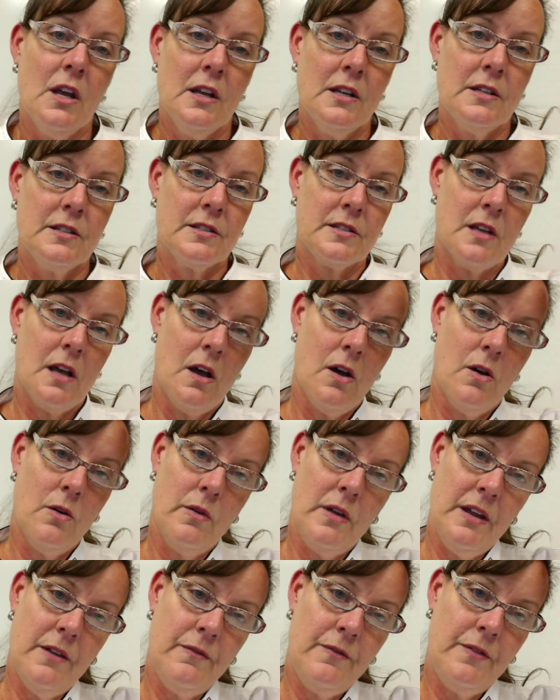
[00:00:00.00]
So
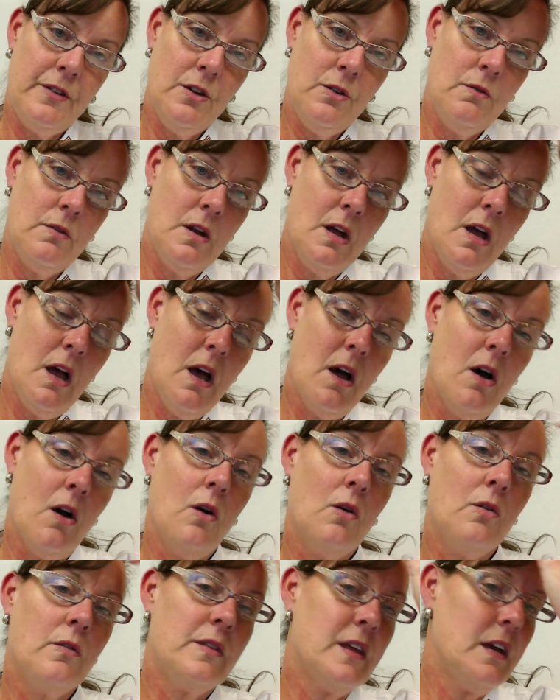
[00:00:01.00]
if you
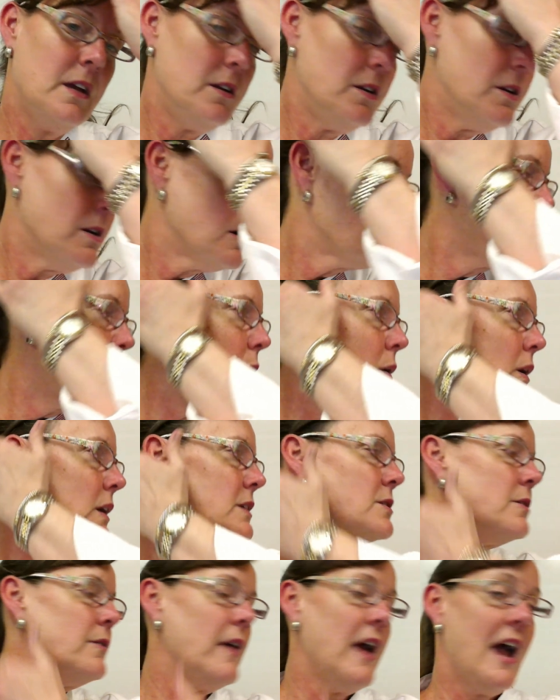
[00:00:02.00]
know that you're going
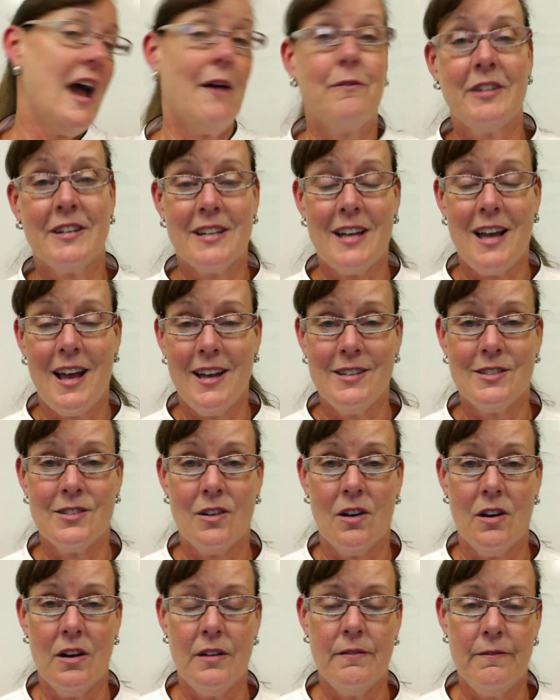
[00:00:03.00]
to advertise
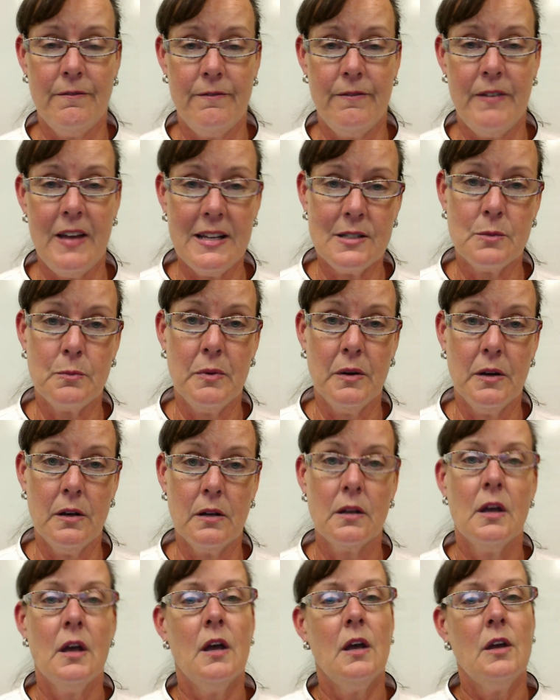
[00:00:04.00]
on Facebook,
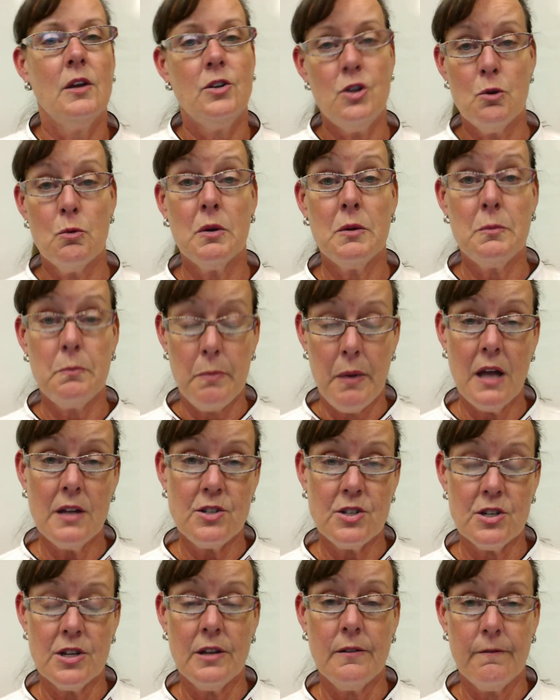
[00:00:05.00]
you would
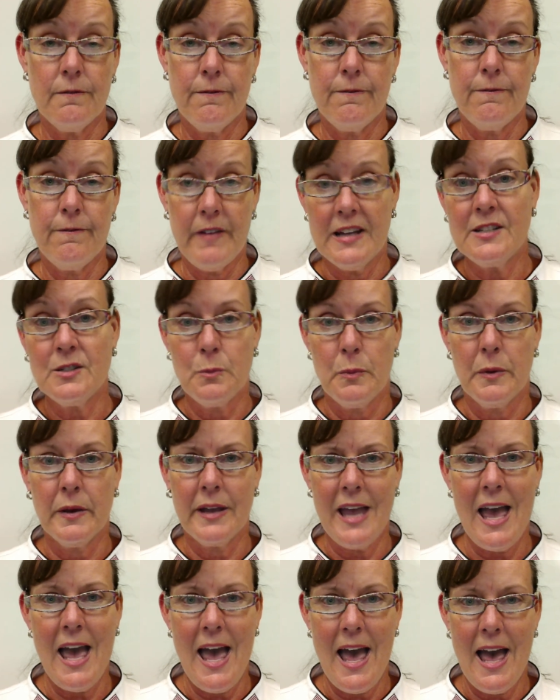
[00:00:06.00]
budget Facebook
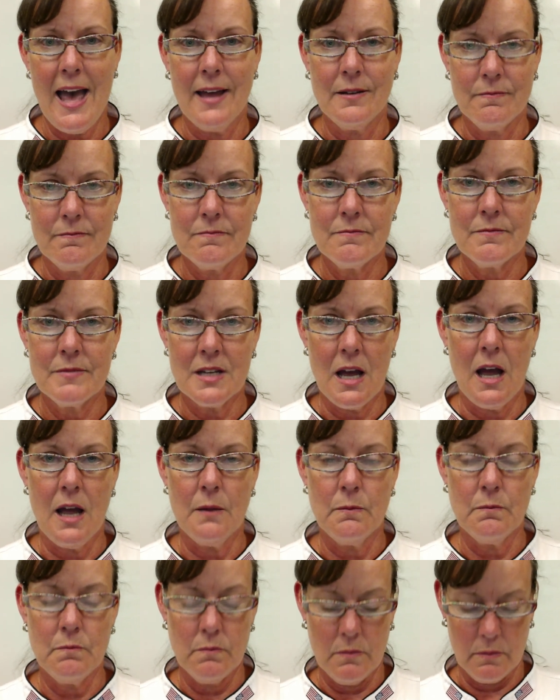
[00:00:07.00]
ad time,
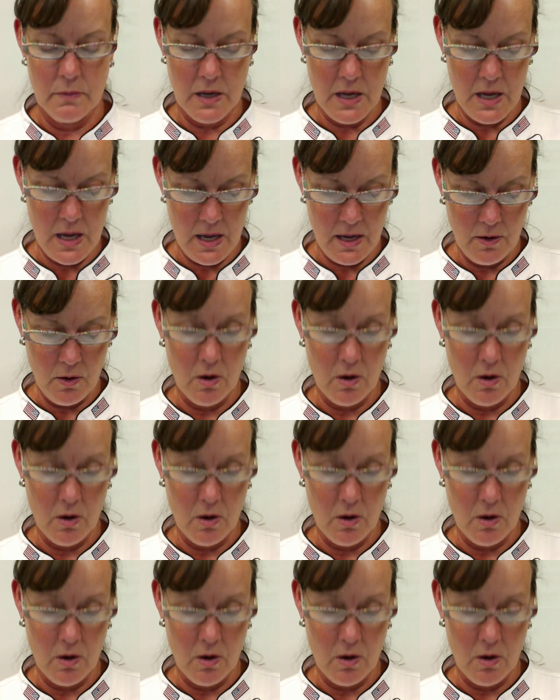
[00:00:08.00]
okay?